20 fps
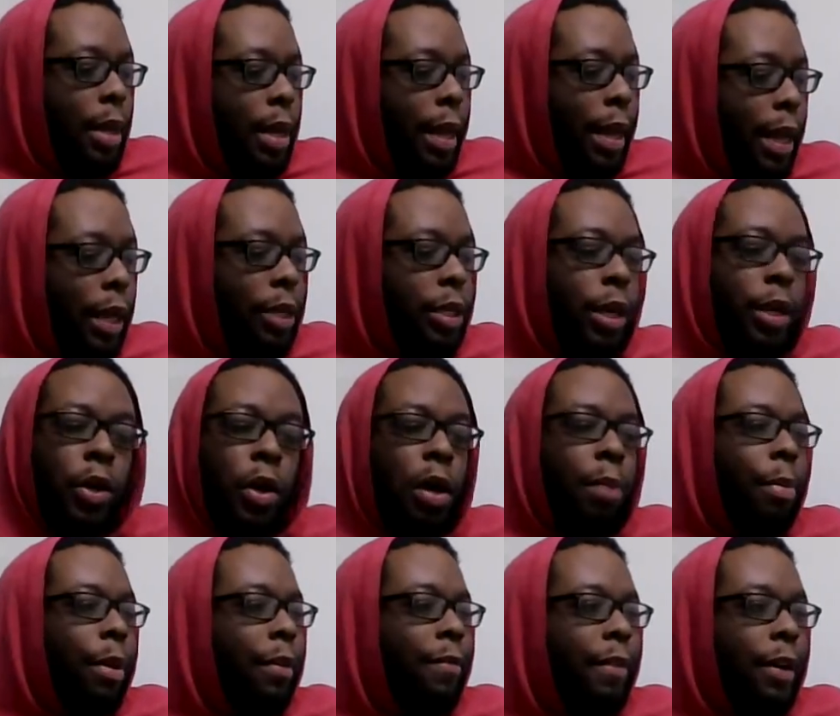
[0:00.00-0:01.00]
As y'all know, I've
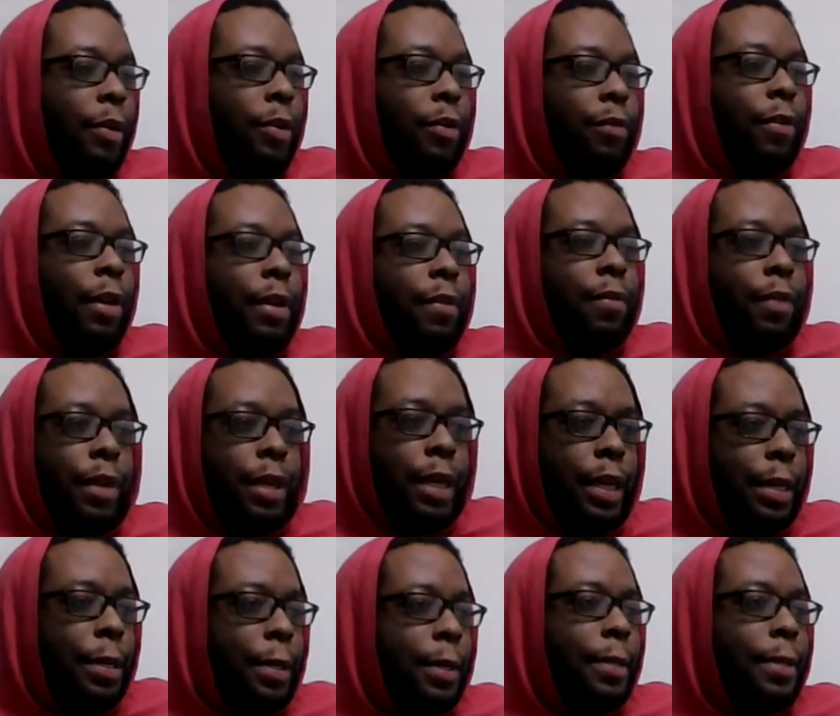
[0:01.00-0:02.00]
been a Falcon fan for
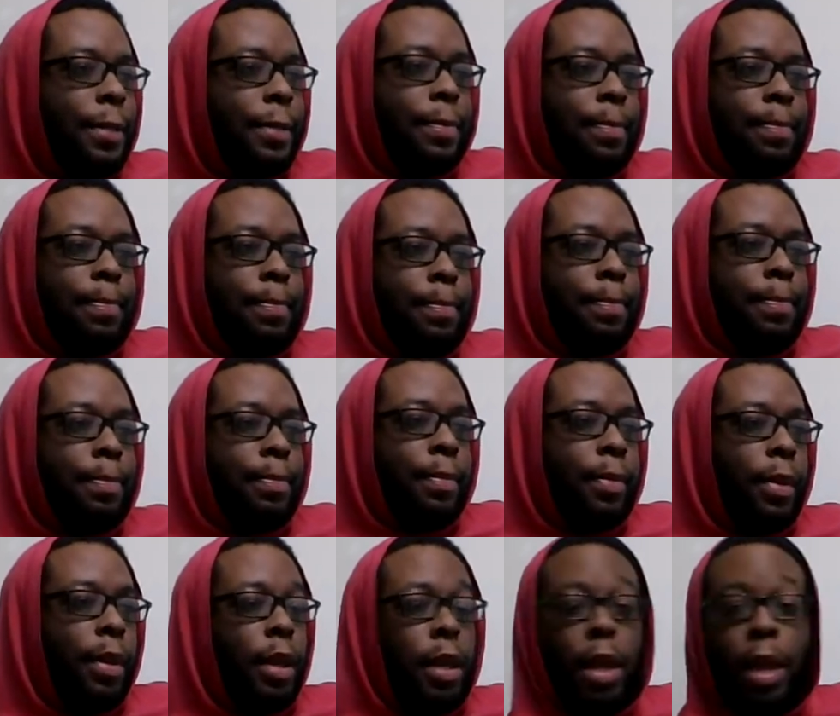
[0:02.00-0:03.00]
years,
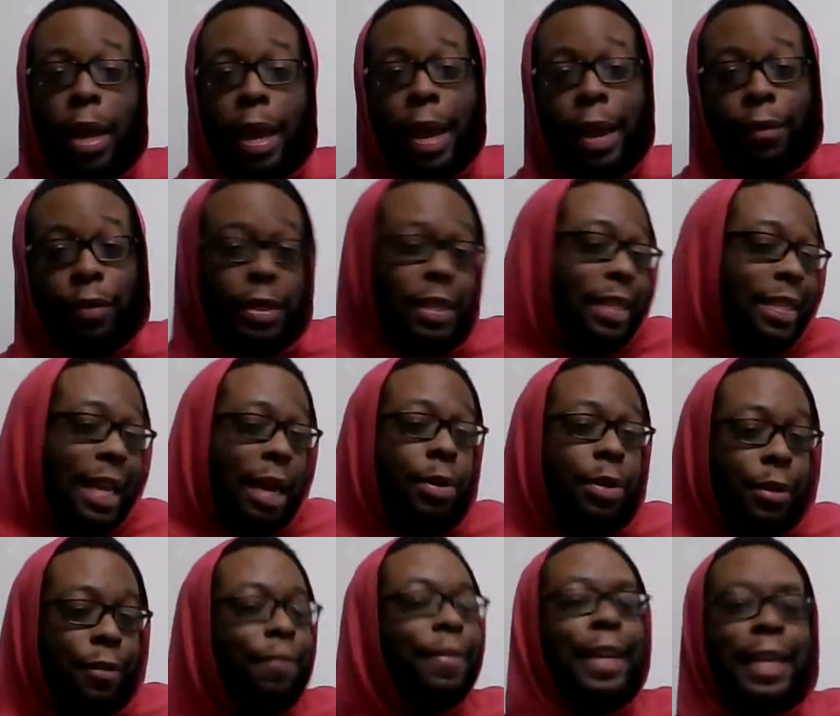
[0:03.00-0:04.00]
ever since I
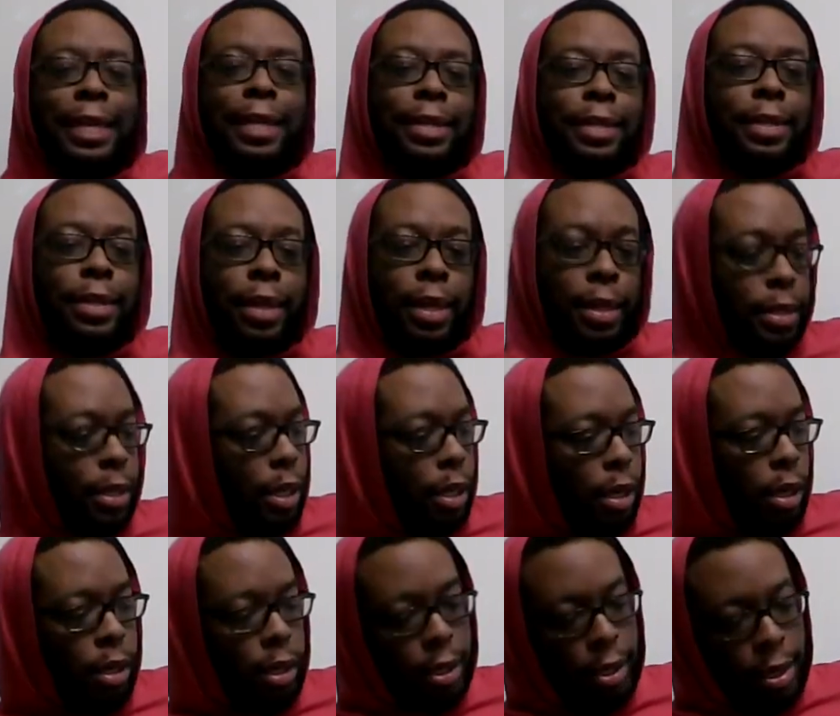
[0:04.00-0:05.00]
was a fetus, as they
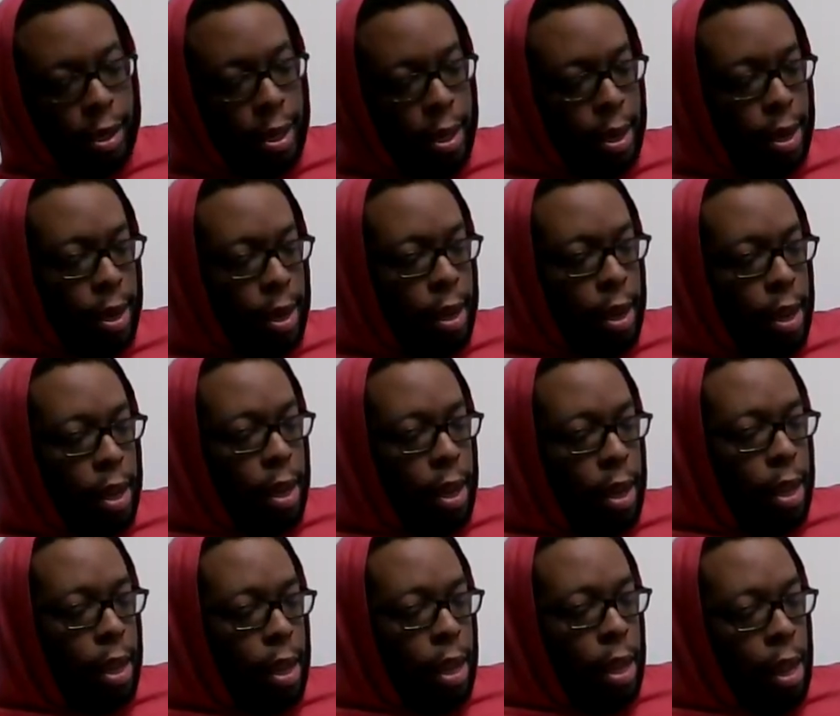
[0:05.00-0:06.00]
call it.
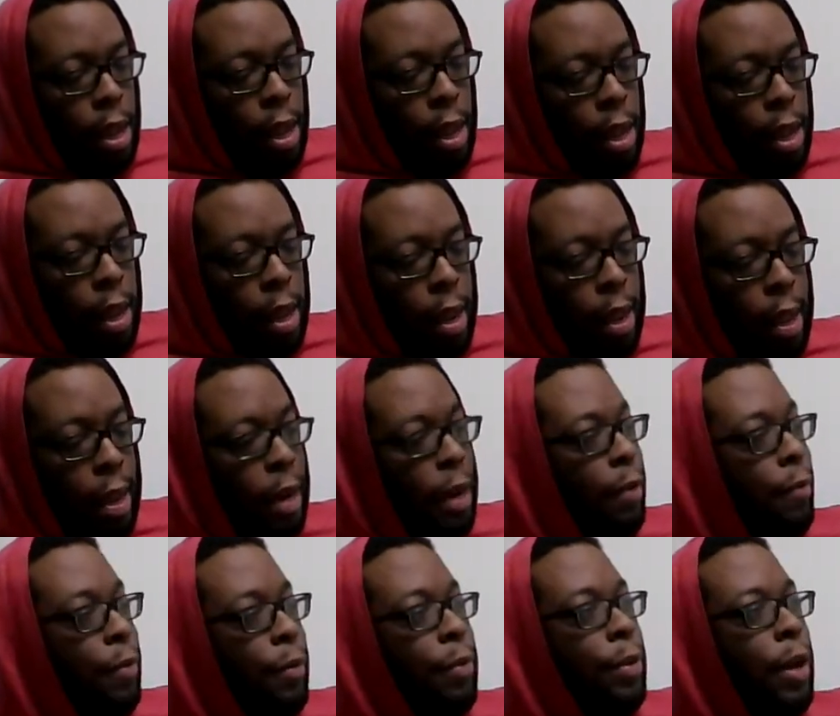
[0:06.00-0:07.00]
And
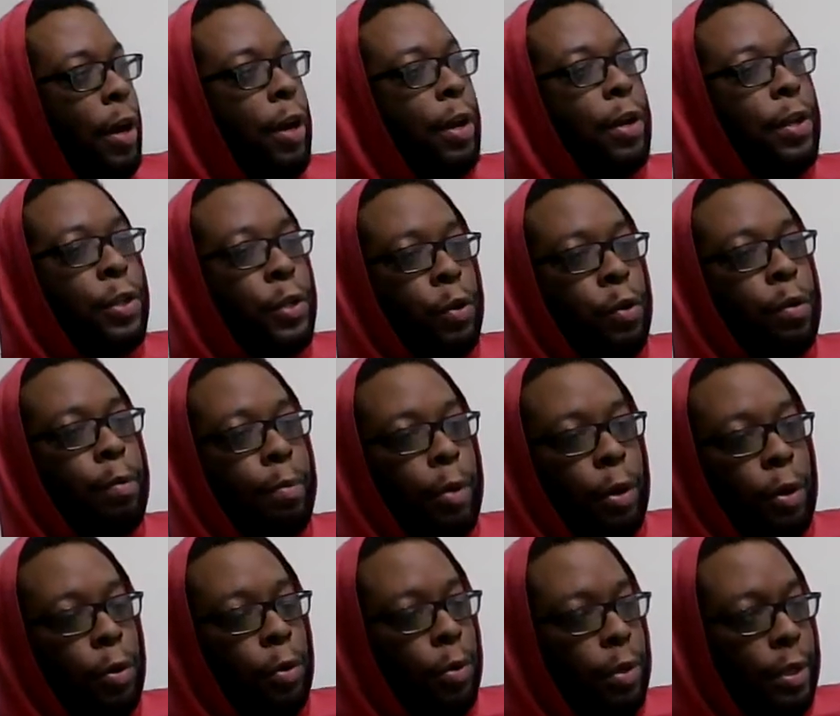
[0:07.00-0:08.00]
if you thought the Super
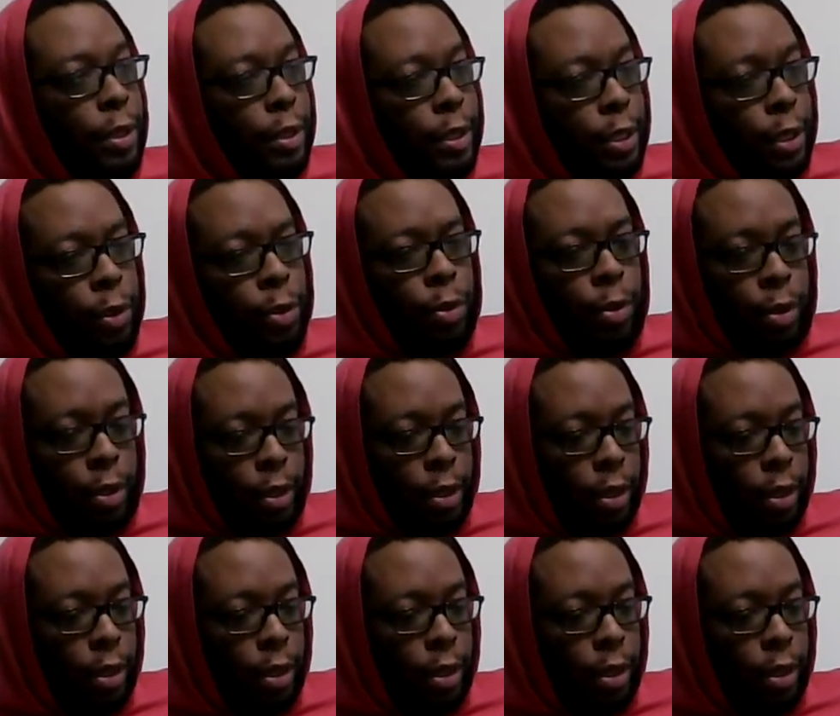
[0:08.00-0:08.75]
Bowl was a joke,